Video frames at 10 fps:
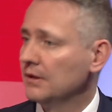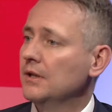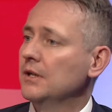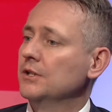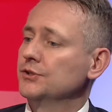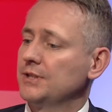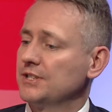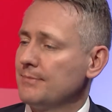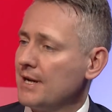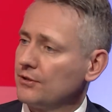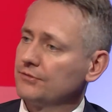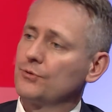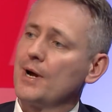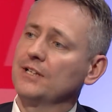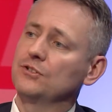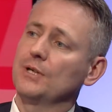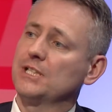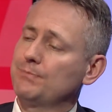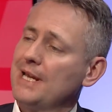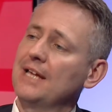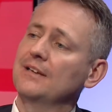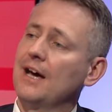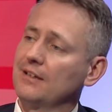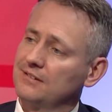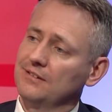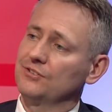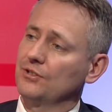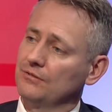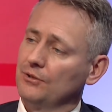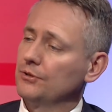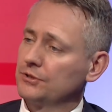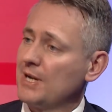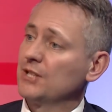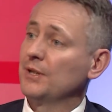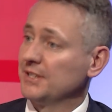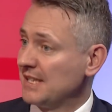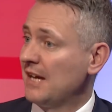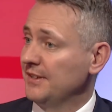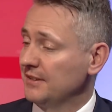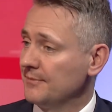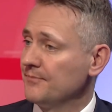Mm-hmm. So it is a matter of trying to explain that, or trying to understand it.